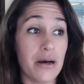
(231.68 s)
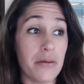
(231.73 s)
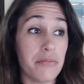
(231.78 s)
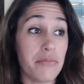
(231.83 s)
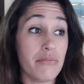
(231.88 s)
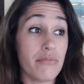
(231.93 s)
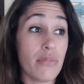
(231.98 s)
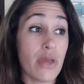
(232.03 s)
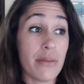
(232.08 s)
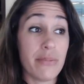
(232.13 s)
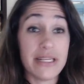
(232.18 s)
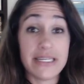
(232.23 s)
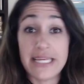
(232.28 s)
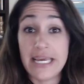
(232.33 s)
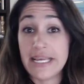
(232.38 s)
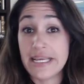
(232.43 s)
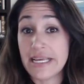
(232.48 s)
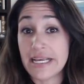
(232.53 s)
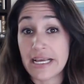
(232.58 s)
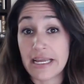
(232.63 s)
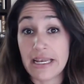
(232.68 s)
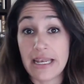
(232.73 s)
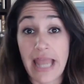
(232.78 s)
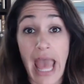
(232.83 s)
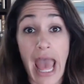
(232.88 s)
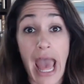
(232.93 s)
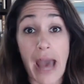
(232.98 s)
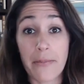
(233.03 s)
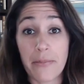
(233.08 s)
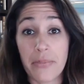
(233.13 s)
maybe taking a
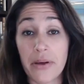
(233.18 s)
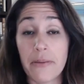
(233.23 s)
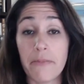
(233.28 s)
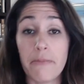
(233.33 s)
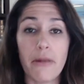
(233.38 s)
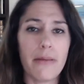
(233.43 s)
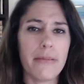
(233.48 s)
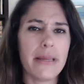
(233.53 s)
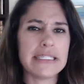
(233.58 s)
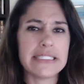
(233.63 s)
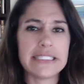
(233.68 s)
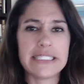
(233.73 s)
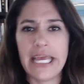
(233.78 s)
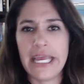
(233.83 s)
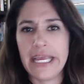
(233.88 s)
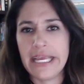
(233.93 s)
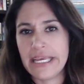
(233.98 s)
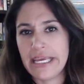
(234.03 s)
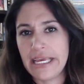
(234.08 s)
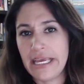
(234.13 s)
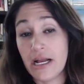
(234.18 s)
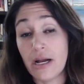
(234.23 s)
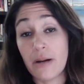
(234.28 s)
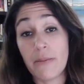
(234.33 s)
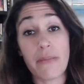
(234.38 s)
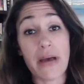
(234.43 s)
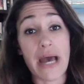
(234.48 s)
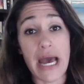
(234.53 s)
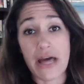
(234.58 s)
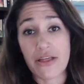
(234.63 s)
nap, maybe it's taking a
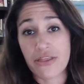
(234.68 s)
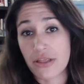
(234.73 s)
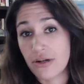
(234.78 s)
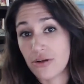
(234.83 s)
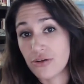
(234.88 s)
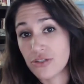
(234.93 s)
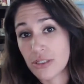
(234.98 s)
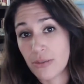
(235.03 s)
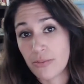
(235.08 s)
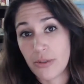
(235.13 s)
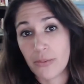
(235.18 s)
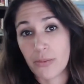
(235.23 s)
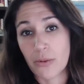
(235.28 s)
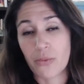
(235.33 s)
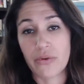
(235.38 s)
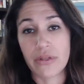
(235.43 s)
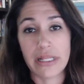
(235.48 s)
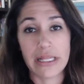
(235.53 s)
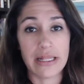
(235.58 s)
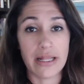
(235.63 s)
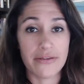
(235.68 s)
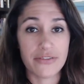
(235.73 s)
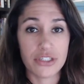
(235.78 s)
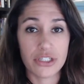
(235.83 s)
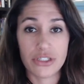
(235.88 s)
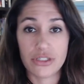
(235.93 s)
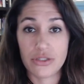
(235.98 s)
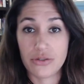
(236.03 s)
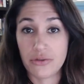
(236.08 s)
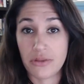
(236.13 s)
bath. I know some people really love to
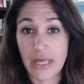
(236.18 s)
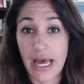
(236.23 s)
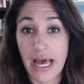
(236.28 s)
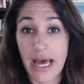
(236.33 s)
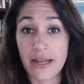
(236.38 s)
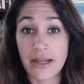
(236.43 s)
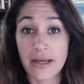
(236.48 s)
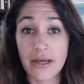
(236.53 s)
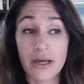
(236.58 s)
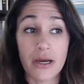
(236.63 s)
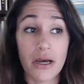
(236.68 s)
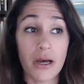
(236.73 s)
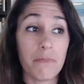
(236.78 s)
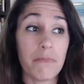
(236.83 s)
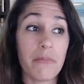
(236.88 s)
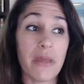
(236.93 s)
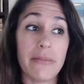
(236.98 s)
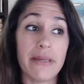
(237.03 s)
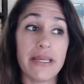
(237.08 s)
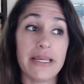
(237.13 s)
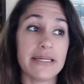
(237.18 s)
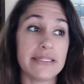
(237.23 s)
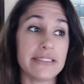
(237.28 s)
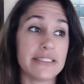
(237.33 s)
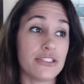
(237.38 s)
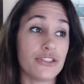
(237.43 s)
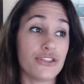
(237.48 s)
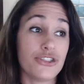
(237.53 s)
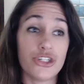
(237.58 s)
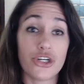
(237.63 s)
do that. Maybe
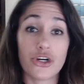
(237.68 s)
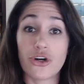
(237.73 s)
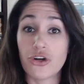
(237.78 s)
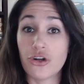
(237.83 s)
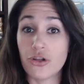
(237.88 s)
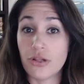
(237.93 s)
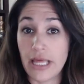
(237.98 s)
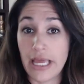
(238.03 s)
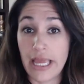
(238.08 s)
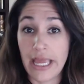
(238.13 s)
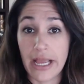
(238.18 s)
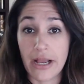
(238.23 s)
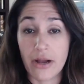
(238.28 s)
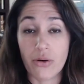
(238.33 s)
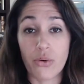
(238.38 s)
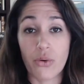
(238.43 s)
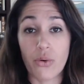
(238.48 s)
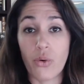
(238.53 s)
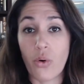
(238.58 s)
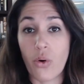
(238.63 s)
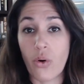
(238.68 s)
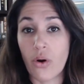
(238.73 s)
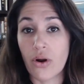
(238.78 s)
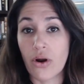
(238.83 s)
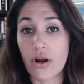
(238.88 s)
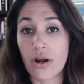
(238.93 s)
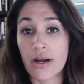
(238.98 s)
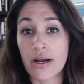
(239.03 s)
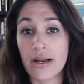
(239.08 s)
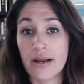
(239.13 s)
it's journaling
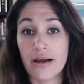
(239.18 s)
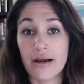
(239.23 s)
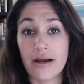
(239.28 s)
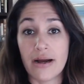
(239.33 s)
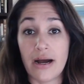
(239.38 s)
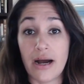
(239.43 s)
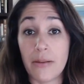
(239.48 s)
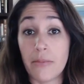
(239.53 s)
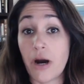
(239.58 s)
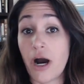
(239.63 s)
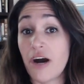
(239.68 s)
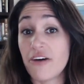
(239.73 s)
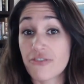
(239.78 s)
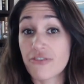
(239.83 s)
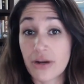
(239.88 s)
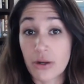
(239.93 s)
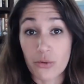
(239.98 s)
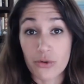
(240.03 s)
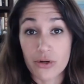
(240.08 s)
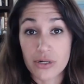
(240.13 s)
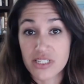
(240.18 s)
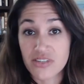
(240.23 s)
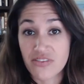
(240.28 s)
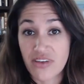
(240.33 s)
or offering words of